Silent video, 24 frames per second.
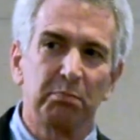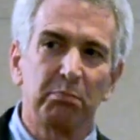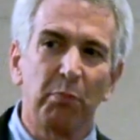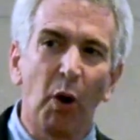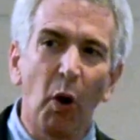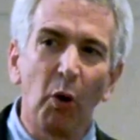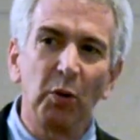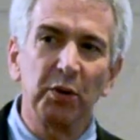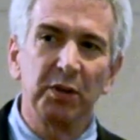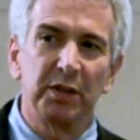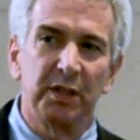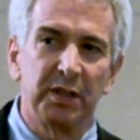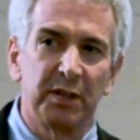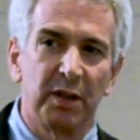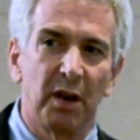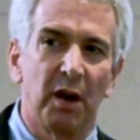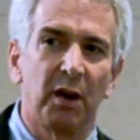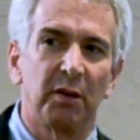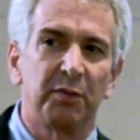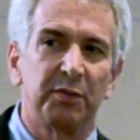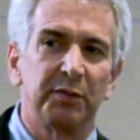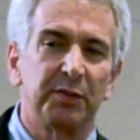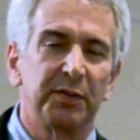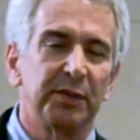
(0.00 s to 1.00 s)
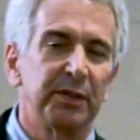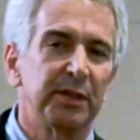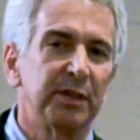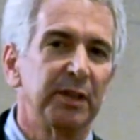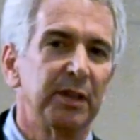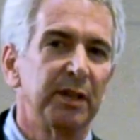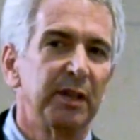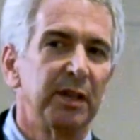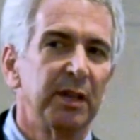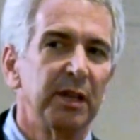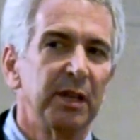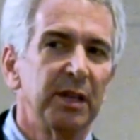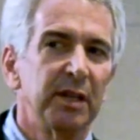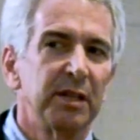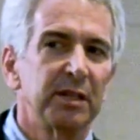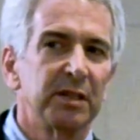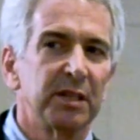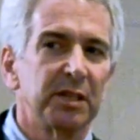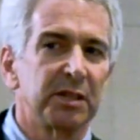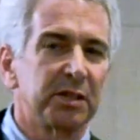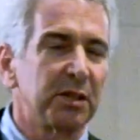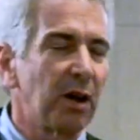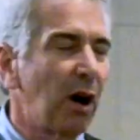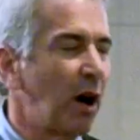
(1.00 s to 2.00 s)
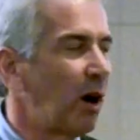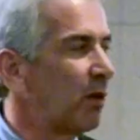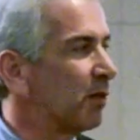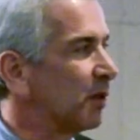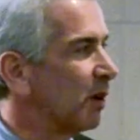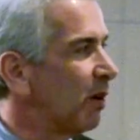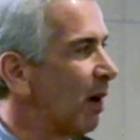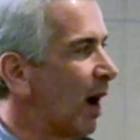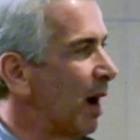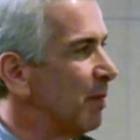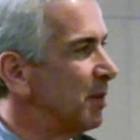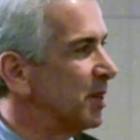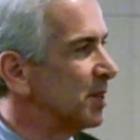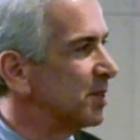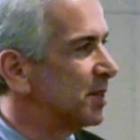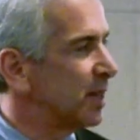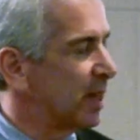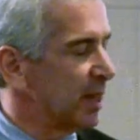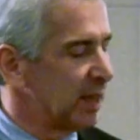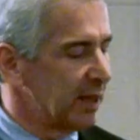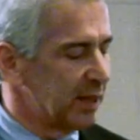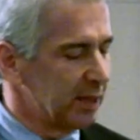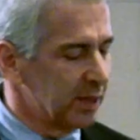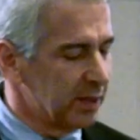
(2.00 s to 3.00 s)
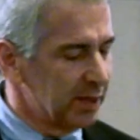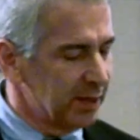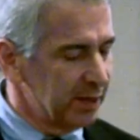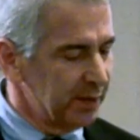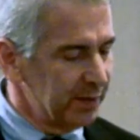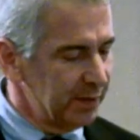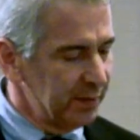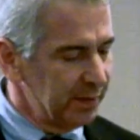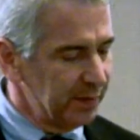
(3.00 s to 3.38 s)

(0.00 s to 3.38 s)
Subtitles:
potent enough to solve climate change.